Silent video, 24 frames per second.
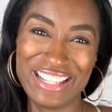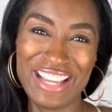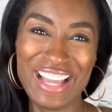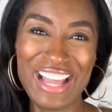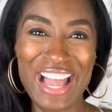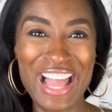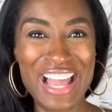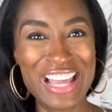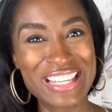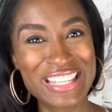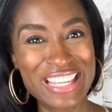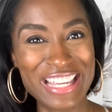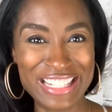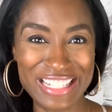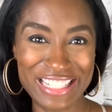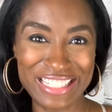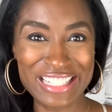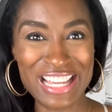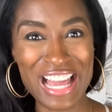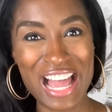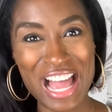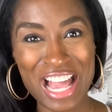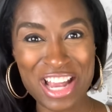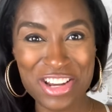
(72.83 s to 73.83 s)
I get it.
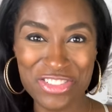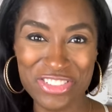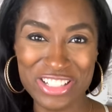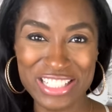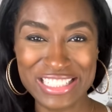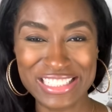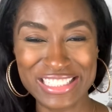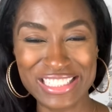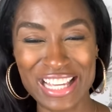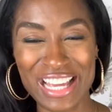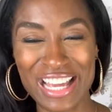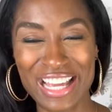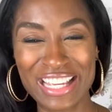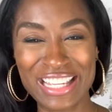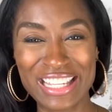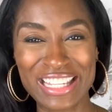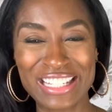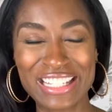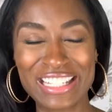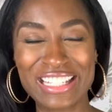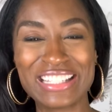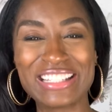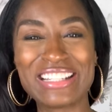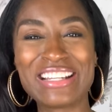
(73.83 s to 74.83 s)
High risk. I
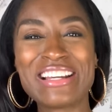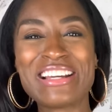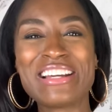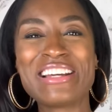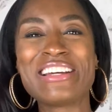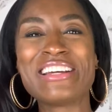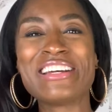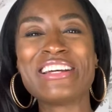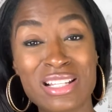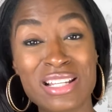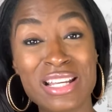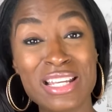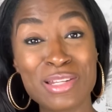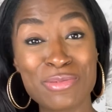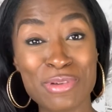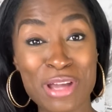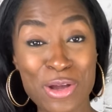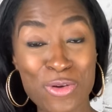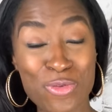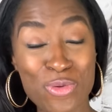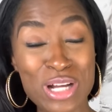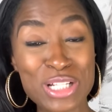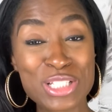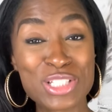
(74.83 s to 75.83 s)
get it. Anyway,
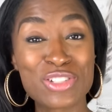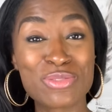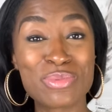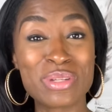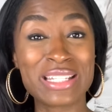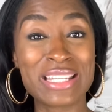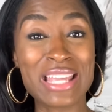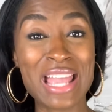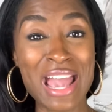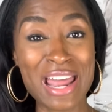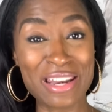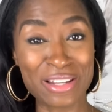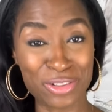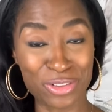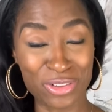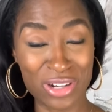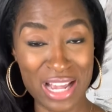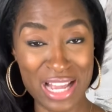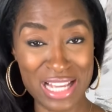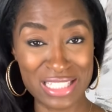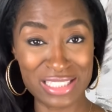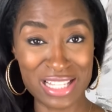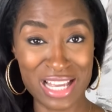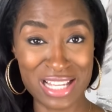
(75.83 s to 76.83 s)
once you've been
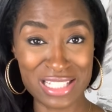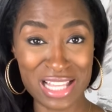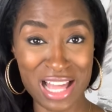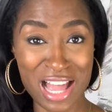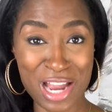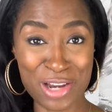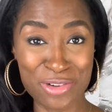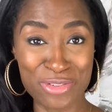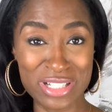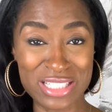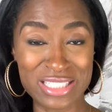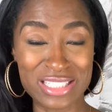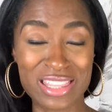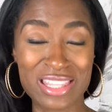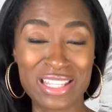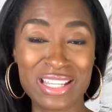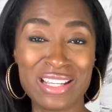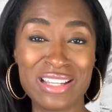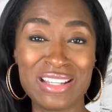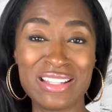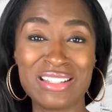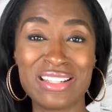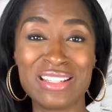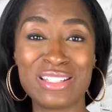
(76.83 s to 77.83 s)
categorized as high risk,
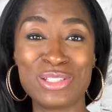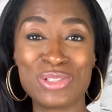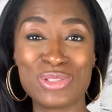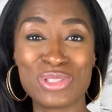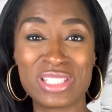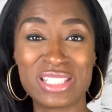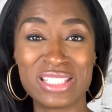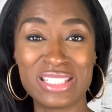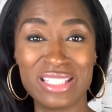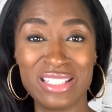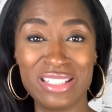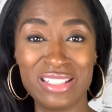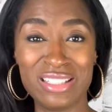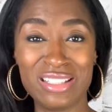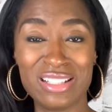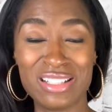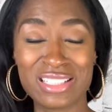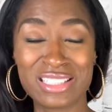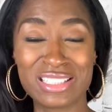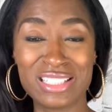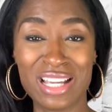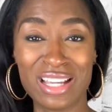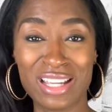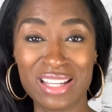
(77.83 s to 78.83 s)
then you see a
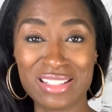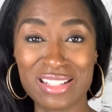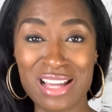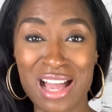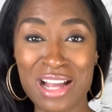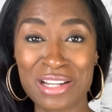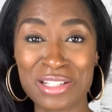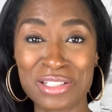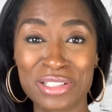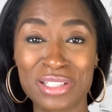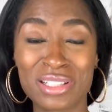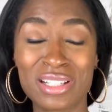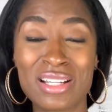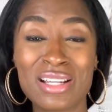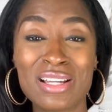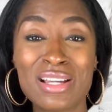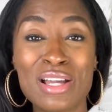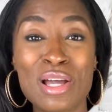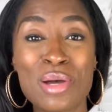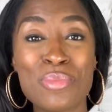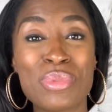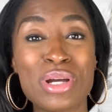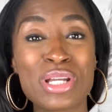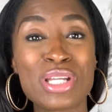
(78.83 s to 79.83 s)
second doctor,
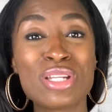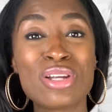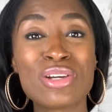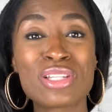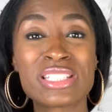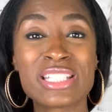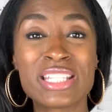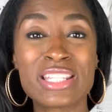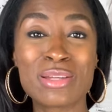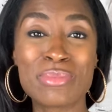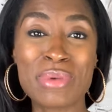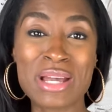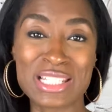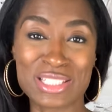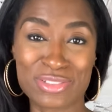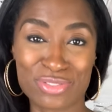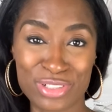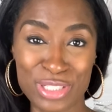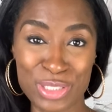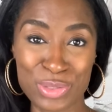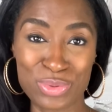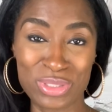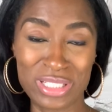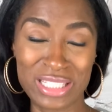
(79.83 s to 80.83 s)
but you don't see them as
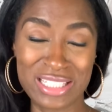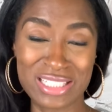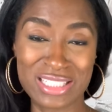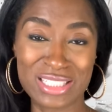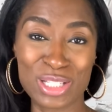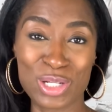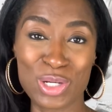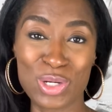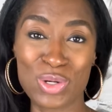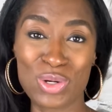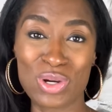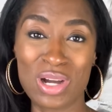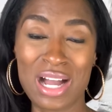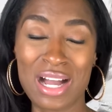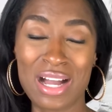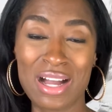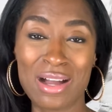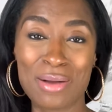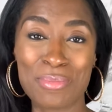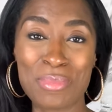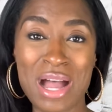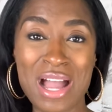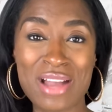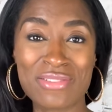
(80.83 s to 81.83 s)
frequently. So
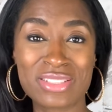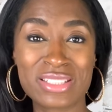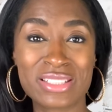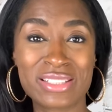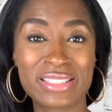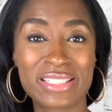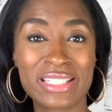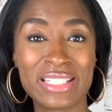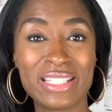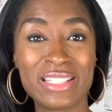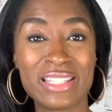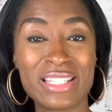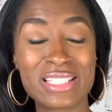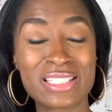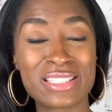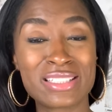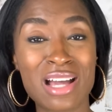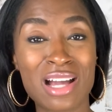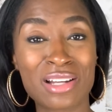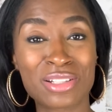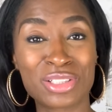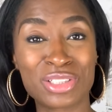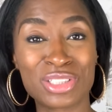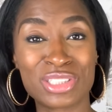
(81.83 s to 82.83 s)
um, I've seen this
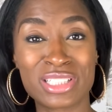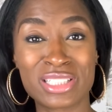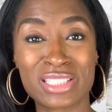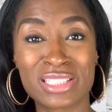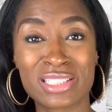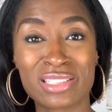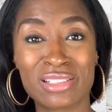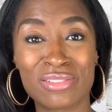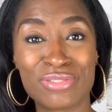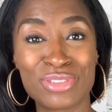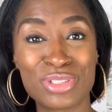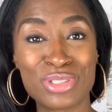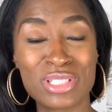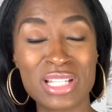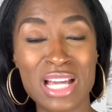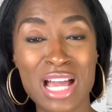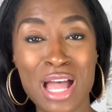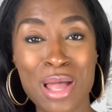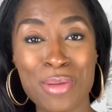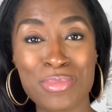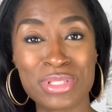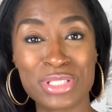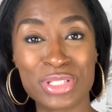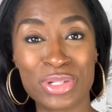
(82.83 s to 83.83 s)
doctor just a few
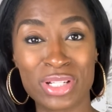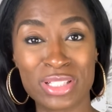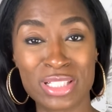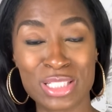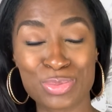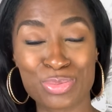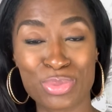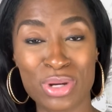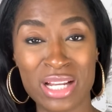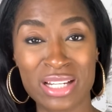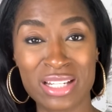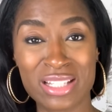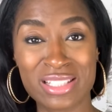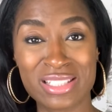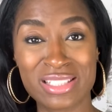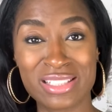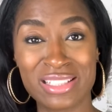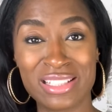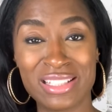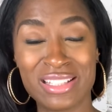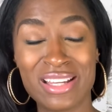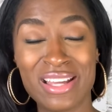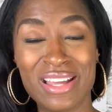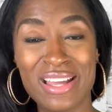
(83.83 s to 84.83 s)
times during this
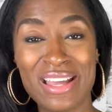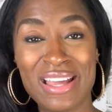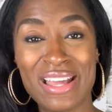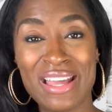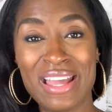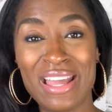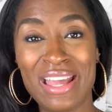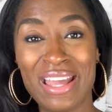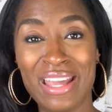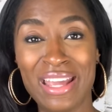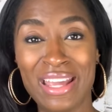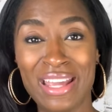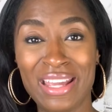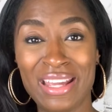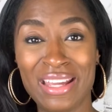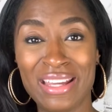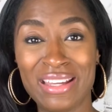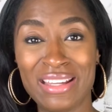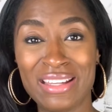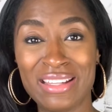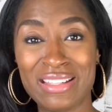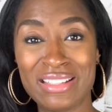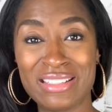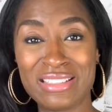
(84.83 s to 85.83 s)
pregnancy
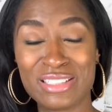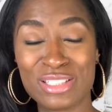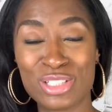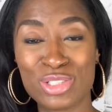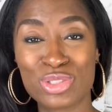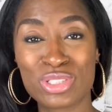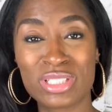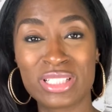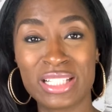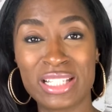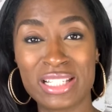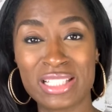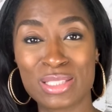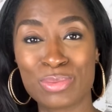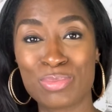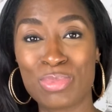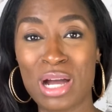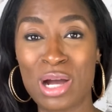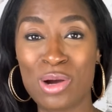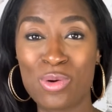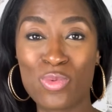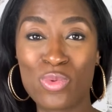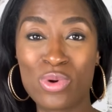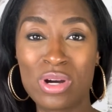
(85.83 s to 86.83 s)
and usually it's
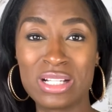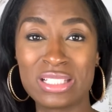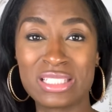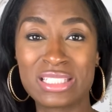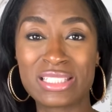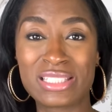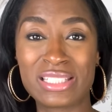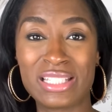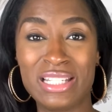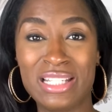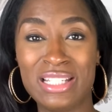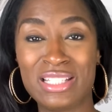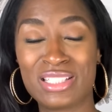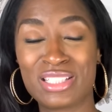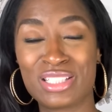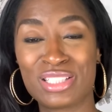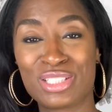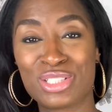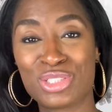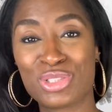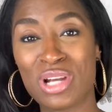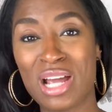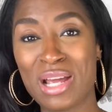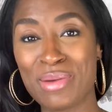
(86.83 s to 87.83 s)
about once each
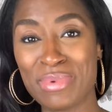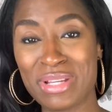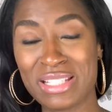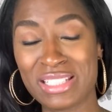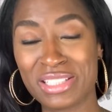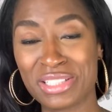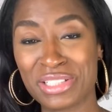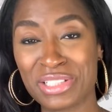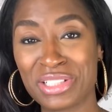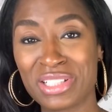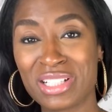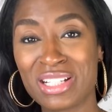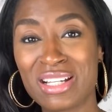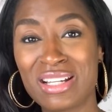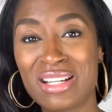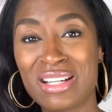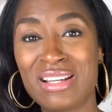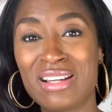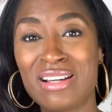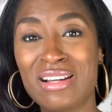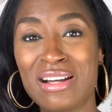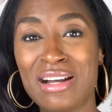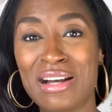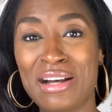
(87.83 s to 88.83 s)
trimester.
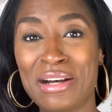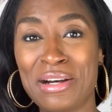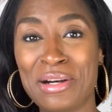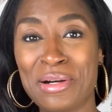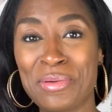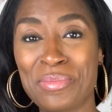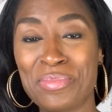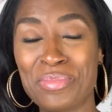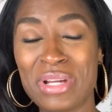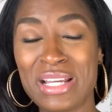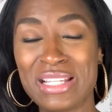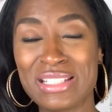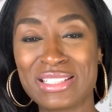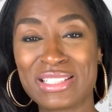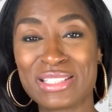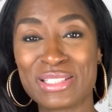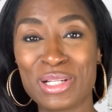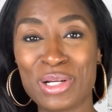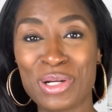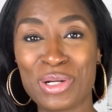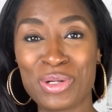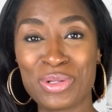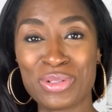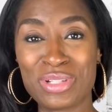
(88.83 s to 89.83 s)
Um, and
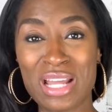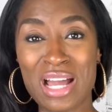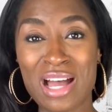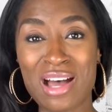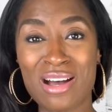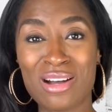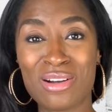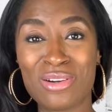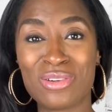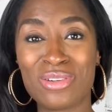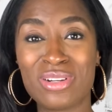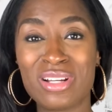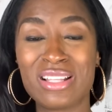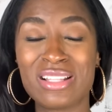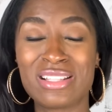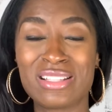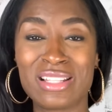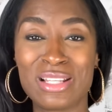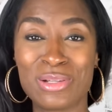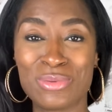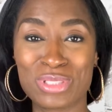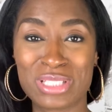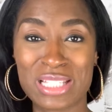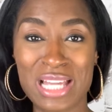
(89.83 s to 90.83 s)
so now
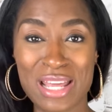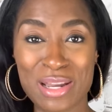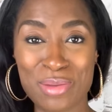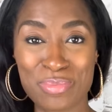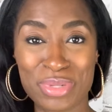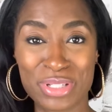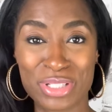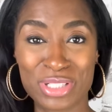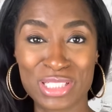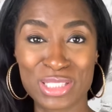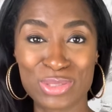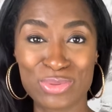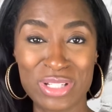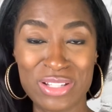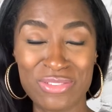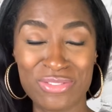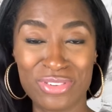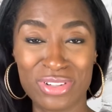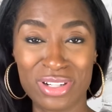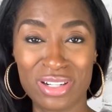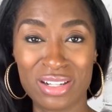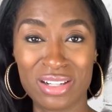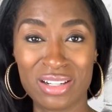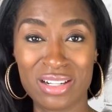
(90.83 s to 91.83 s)
it was kind of bittersweet
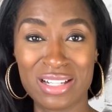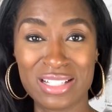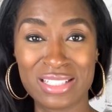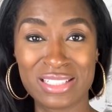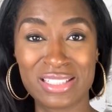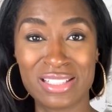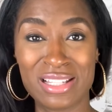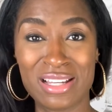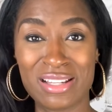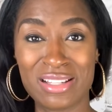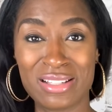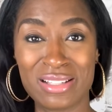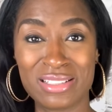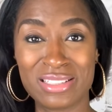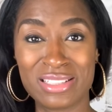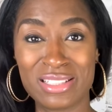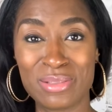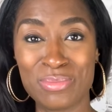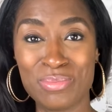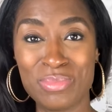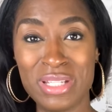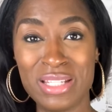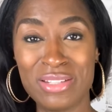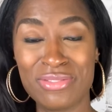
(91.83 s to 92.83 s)
for us to,
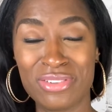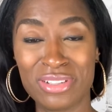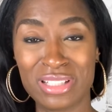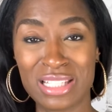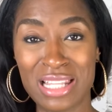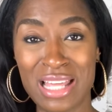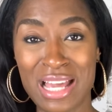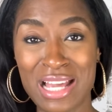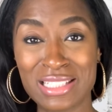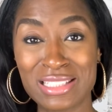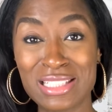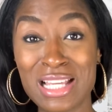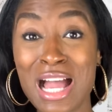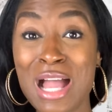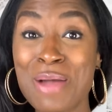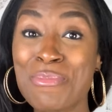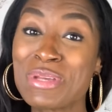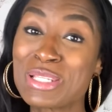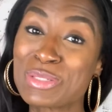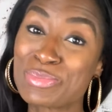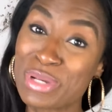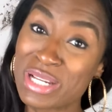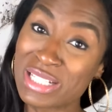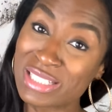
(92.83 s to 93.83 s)
to meet for the last time,
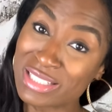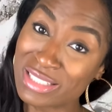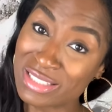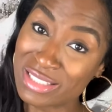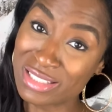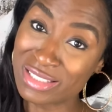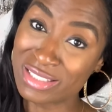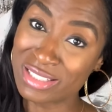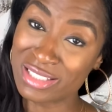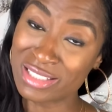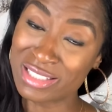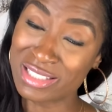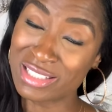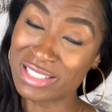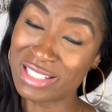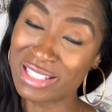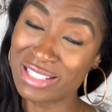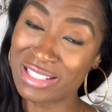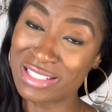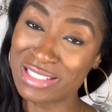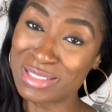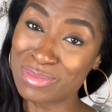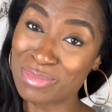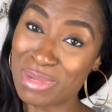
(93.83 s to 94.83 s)
especially since this
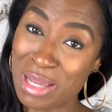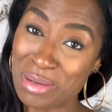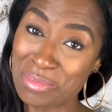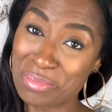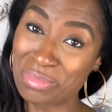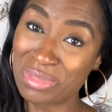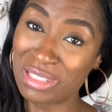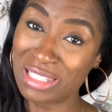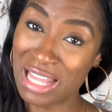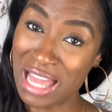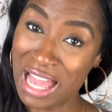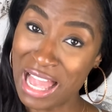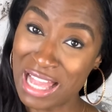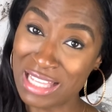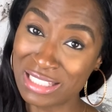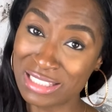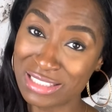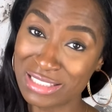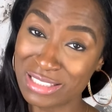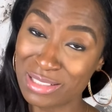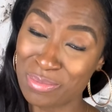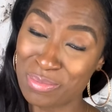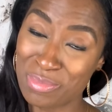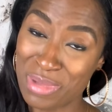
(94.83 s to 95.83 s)
is my
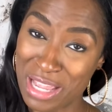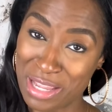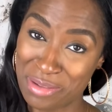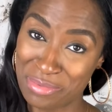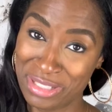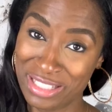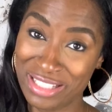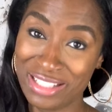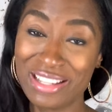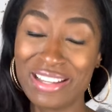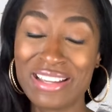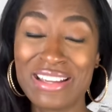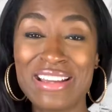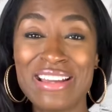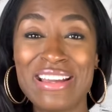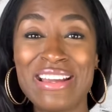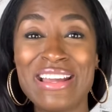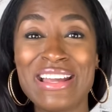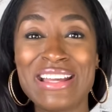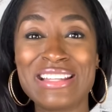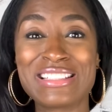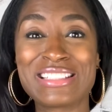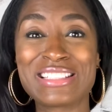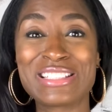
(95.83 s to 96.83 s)
last baby.
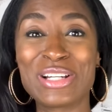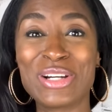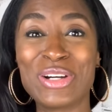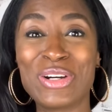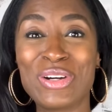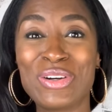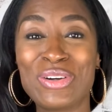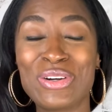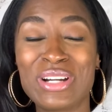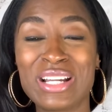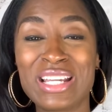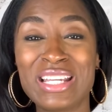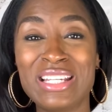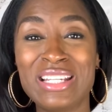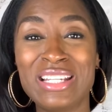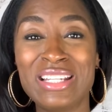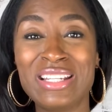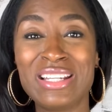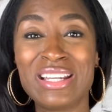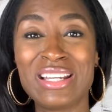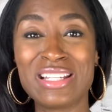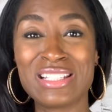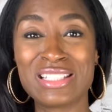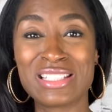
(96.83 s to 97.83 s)
And so
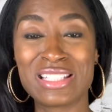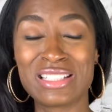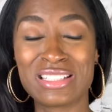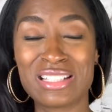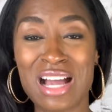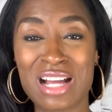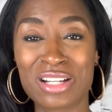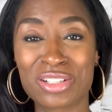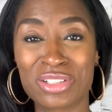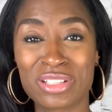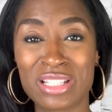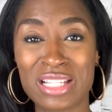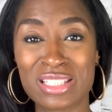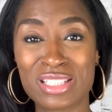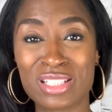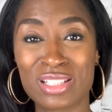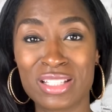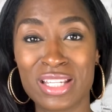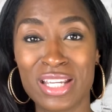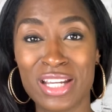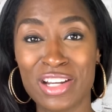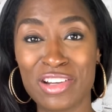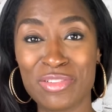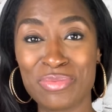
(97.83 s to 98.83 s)
he is the doctor that took
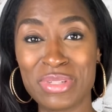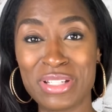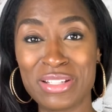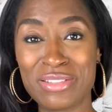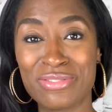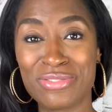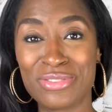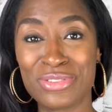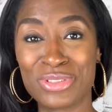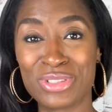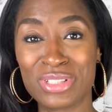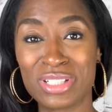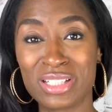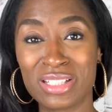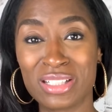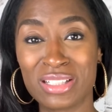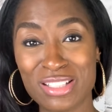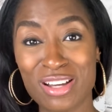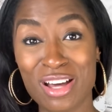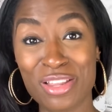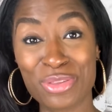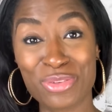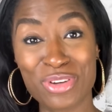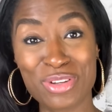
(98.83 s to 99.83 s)
care of me for
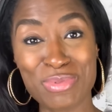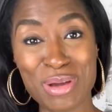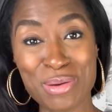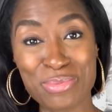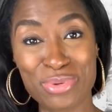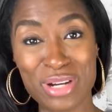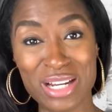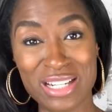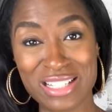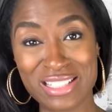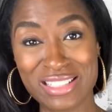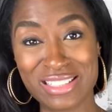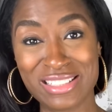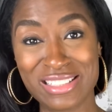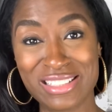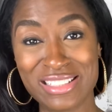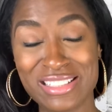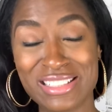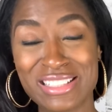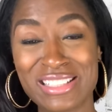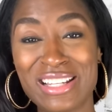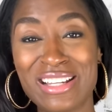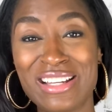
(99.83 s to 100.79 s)
all three of my pregnancies.